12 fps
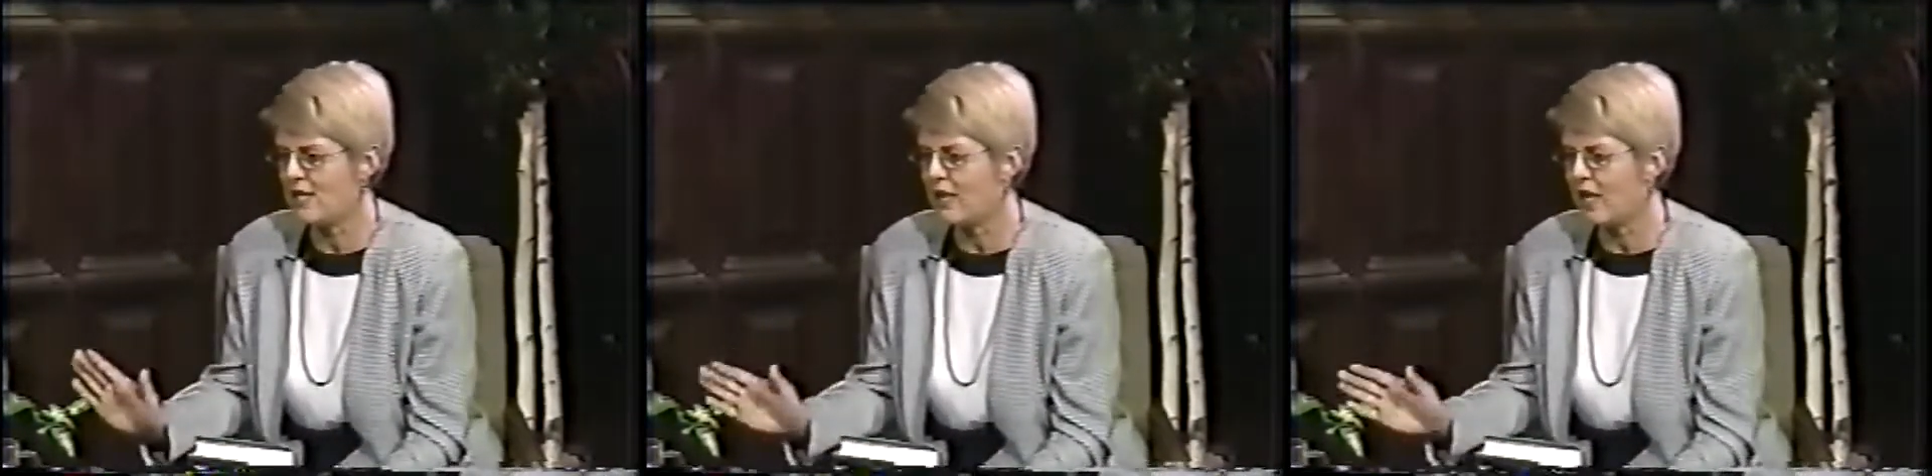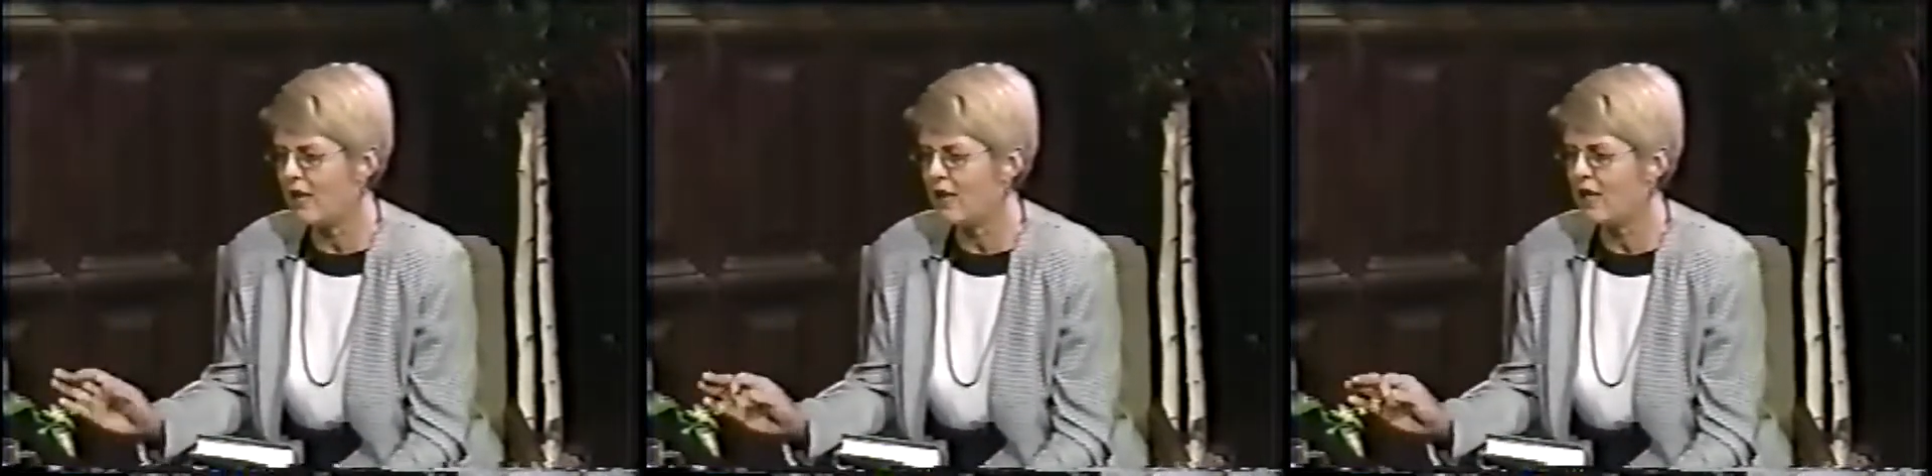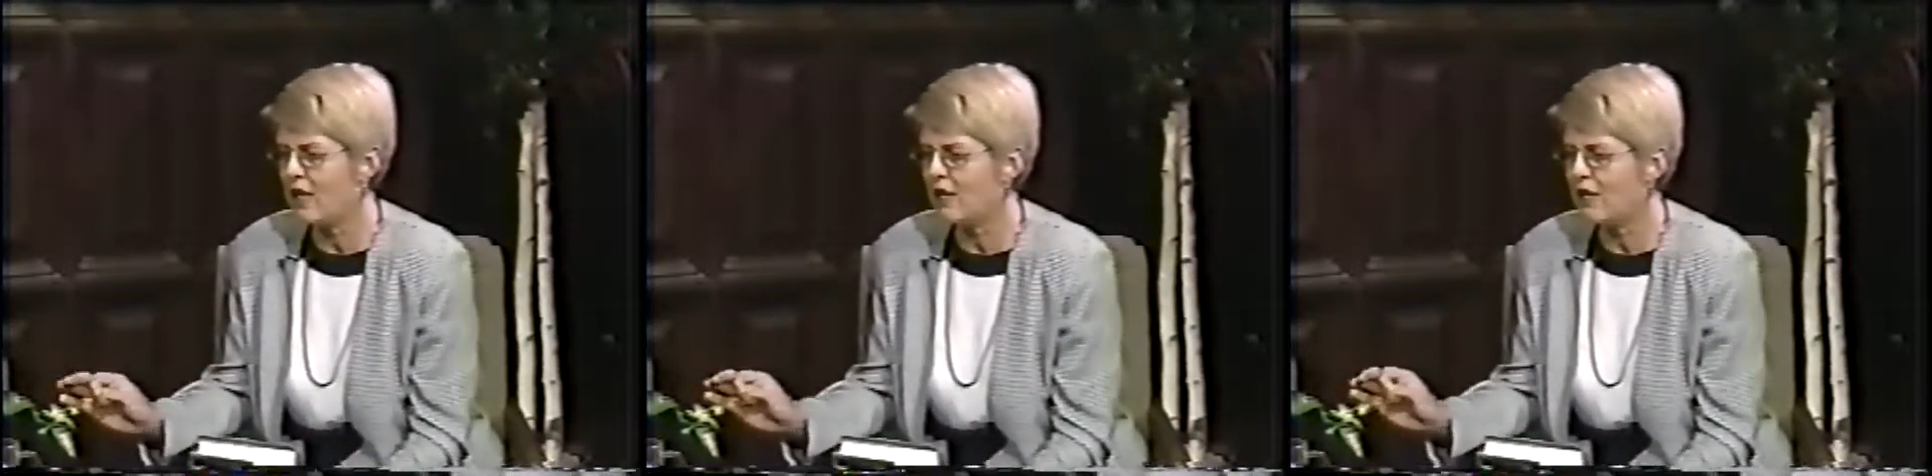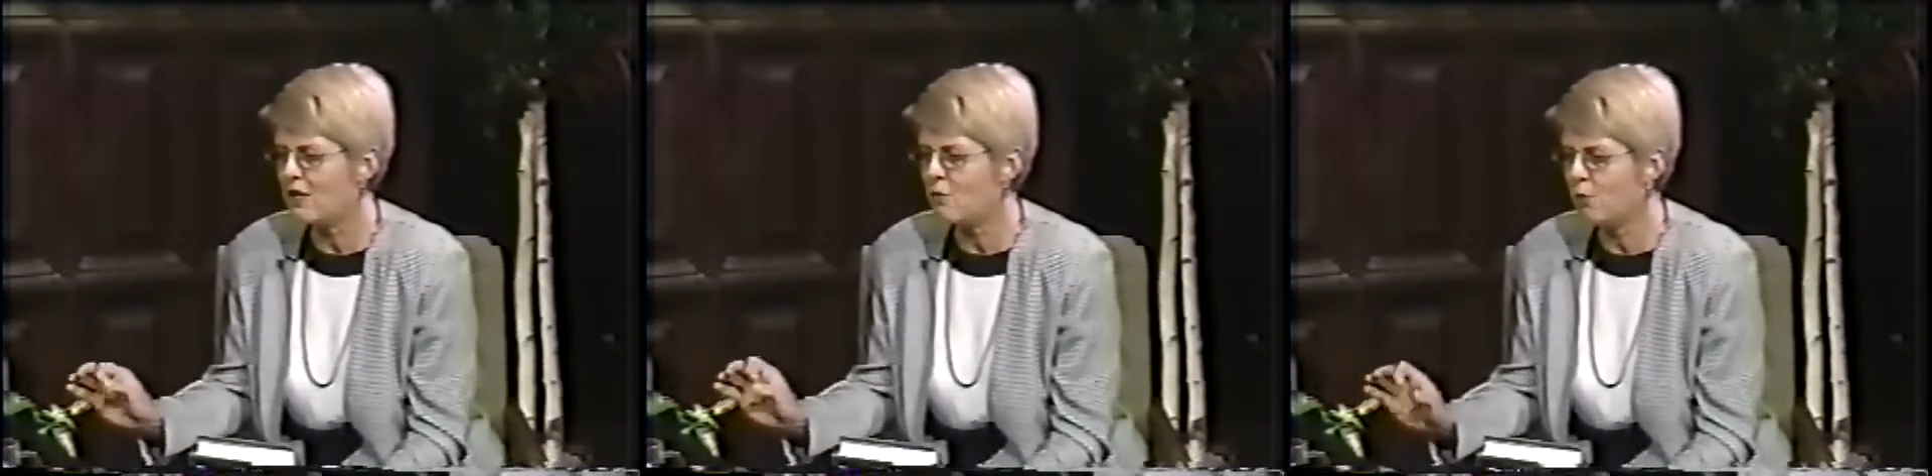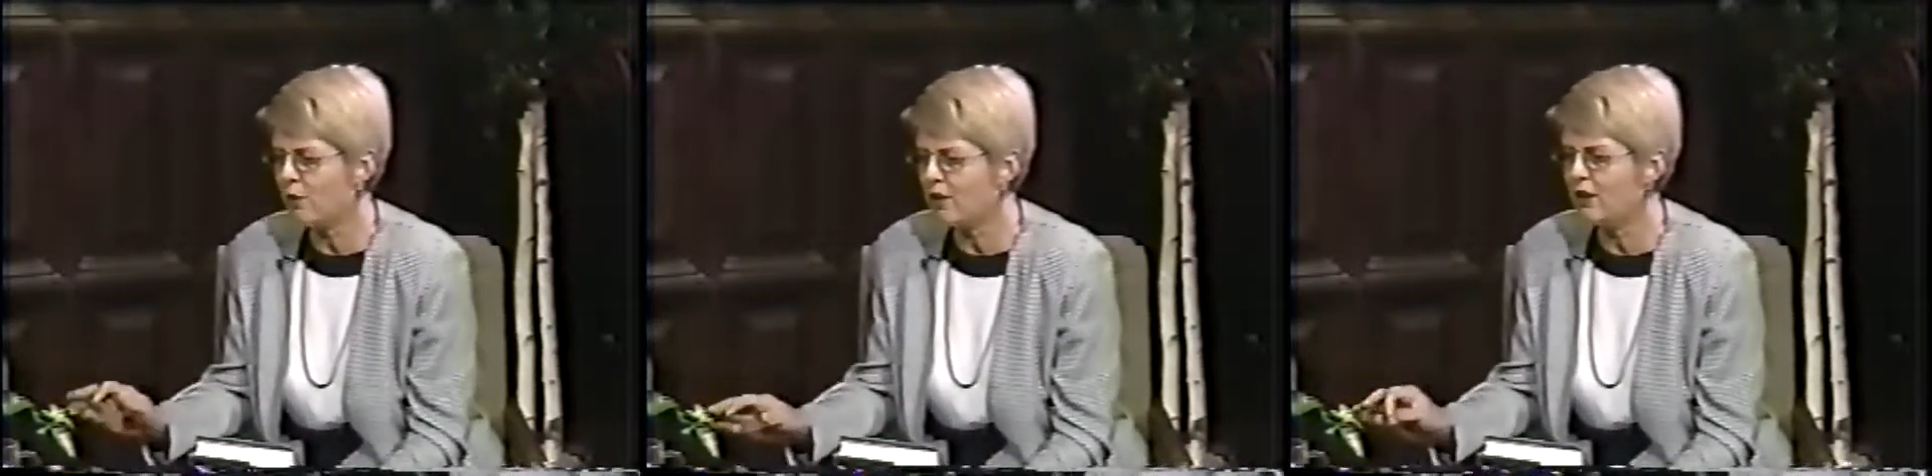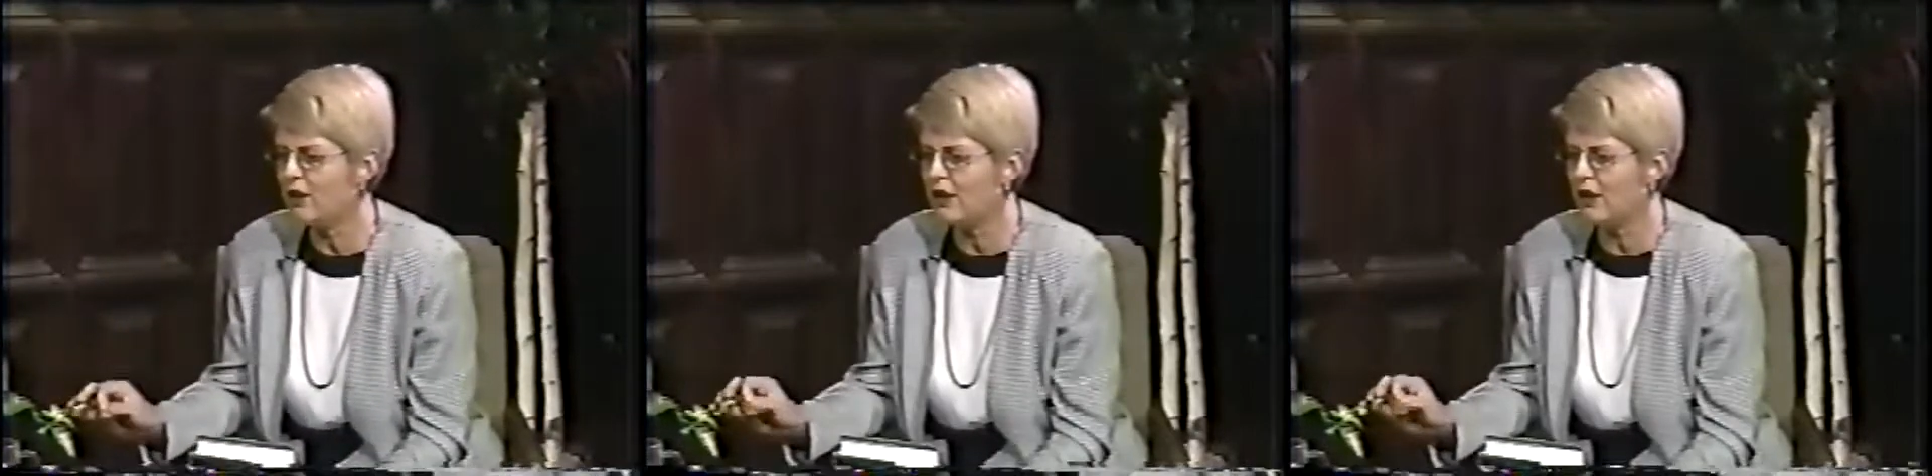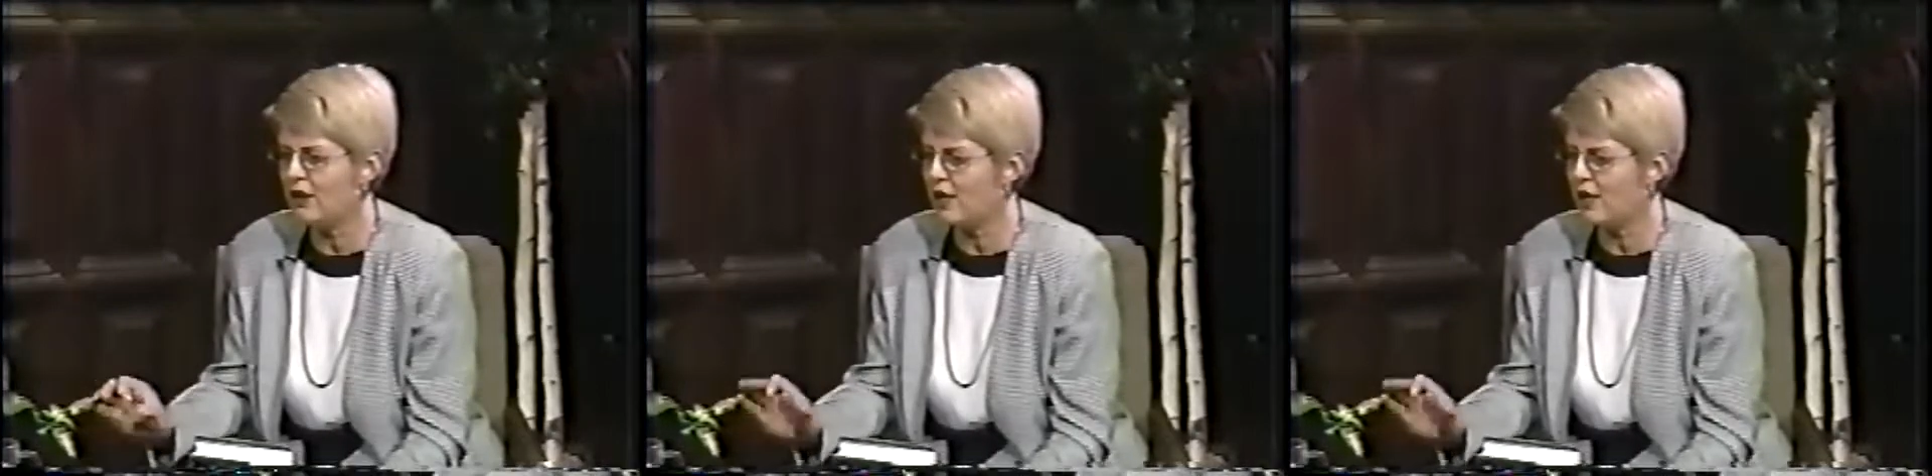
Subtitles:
just a little bit different way